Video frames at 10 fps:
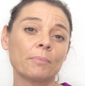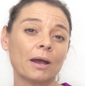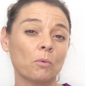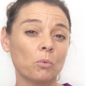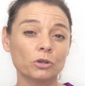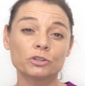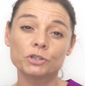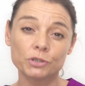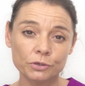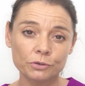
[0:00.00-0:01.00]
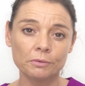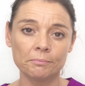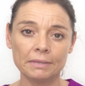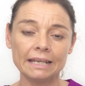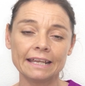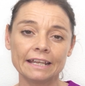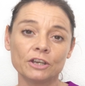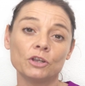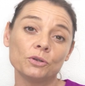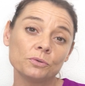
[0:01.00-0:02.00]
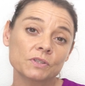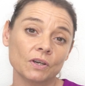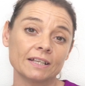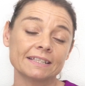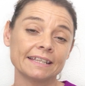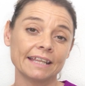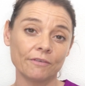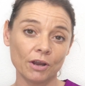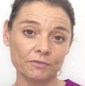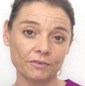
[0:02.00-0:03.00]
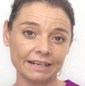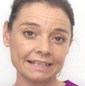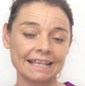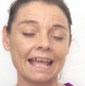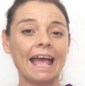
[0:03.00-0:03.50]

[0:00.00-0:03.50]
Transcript: about 1 to 2 million oocytes in their ovaries,